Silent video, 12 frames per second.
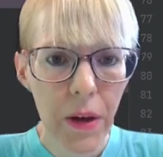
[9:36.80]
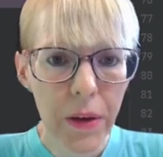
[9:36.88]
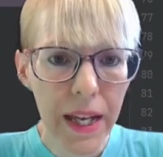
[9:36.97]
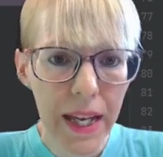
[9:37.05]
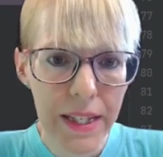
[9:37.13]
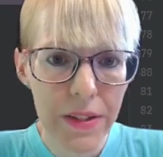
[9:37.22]

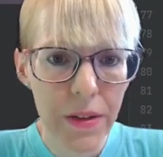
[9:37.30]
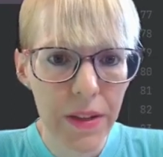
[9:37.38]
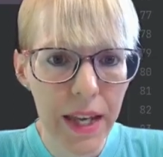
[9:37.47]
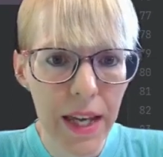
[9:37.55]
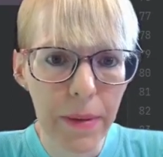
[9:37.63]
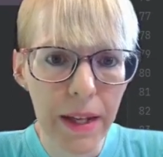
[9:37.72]
Okay, so
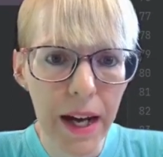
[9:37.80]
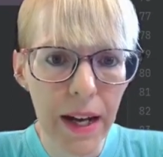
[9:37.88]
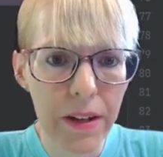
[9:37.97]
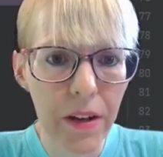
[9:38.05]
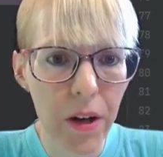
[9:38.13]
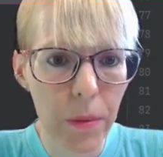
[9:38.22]
the
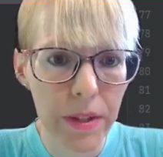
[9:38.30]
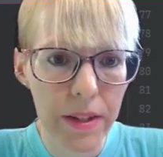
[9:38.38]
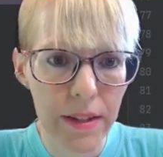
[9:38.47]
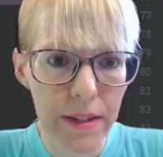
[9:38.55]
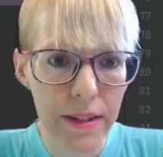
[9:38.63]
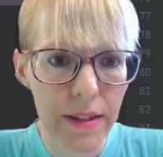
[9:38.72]
API call was
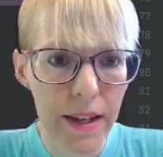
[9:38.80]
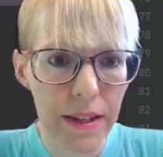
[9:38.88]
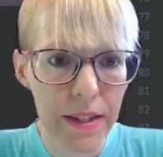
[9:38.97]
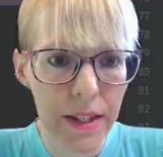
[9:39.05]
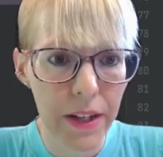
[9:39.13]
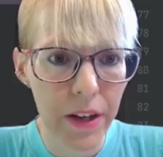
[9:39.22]
a
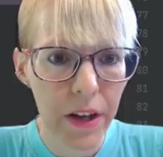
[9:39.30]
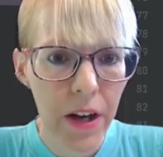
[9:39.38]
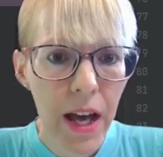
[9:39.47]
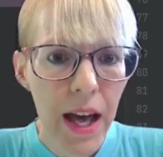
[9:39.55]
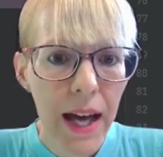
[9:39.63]
success here,